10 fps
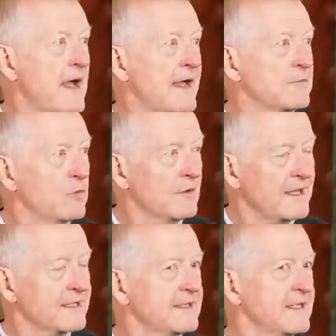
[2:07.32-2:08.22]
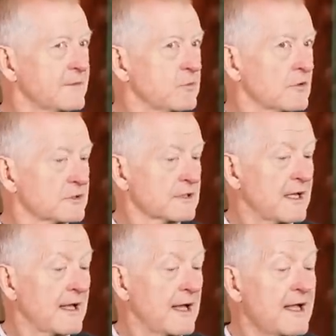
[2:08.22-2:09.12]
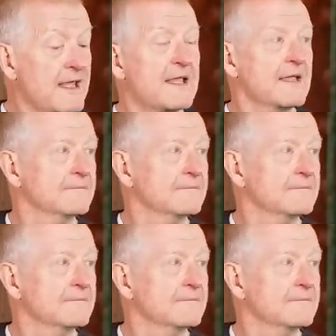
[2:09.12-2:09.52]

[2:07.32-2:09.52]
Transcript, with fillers: and what that did was a